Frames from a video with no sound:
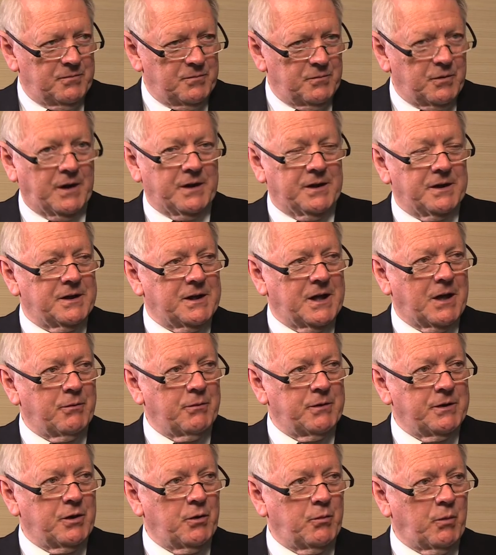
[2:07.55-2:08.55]
Right, now
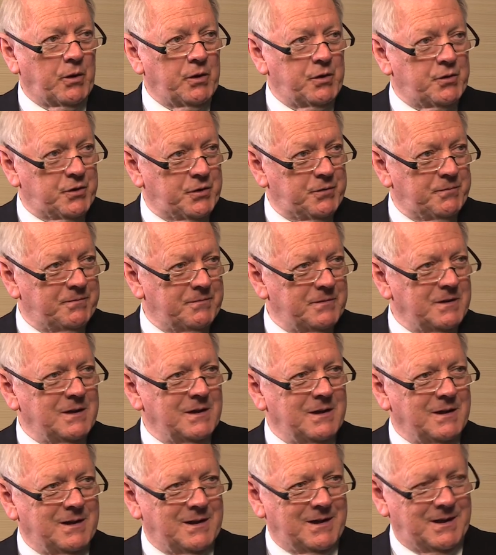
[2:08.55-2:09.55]
we know what you do,
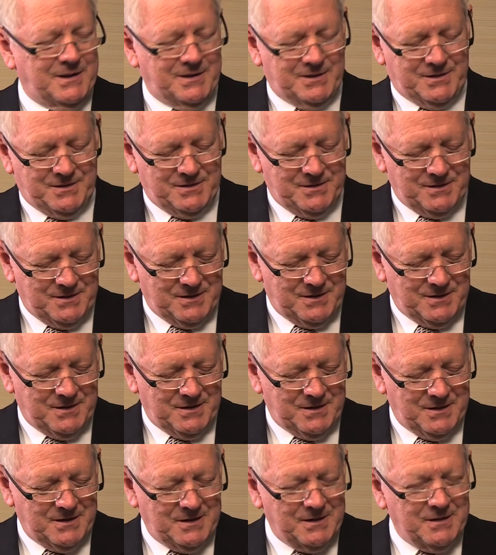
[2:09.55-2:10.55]
and
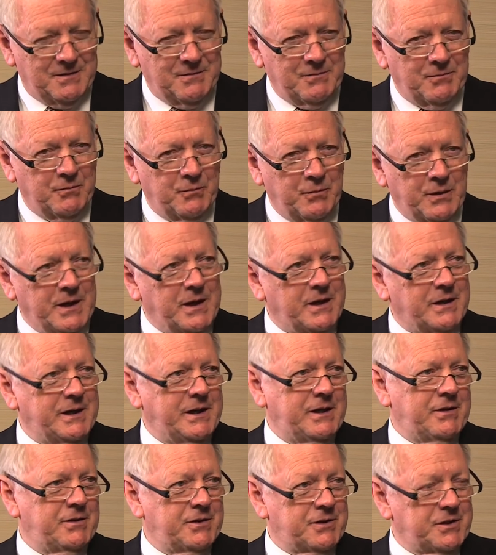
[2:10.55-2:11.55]
we are
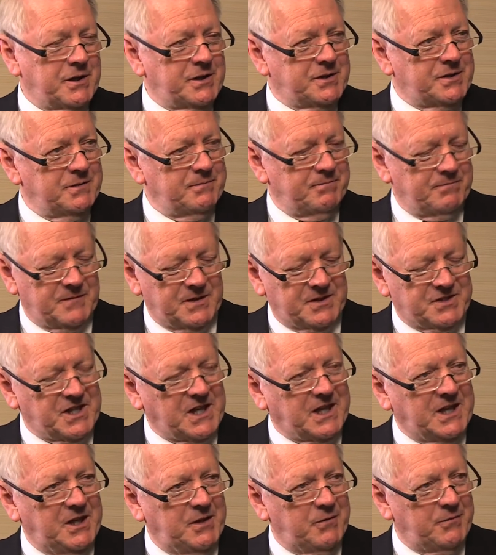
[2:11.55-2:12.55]
here at a, a
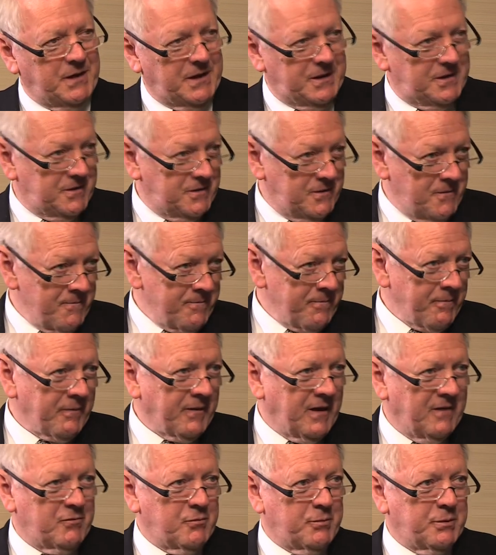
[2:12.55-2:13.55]
techie event.
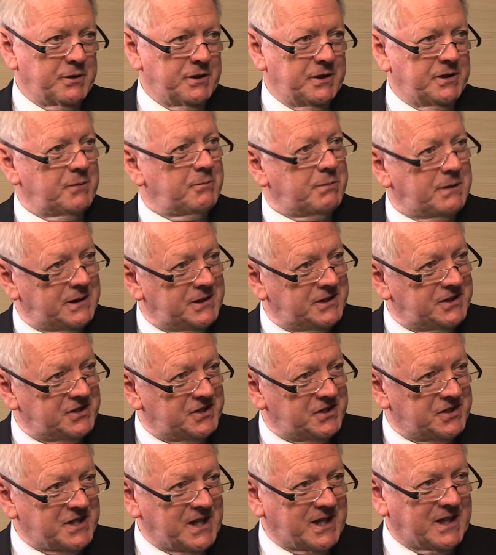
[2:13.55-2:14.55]
Everybody in the place is
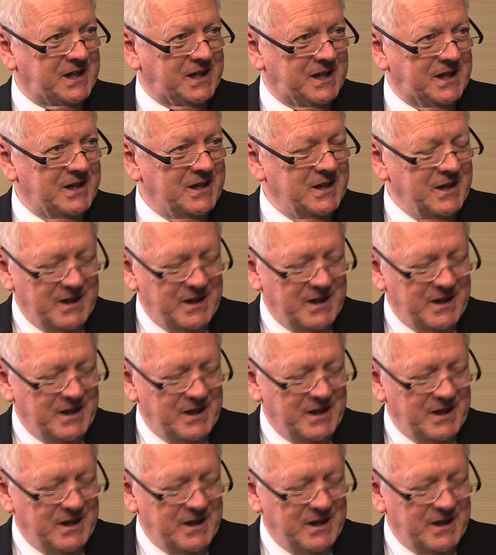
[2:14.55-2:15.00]
a techie.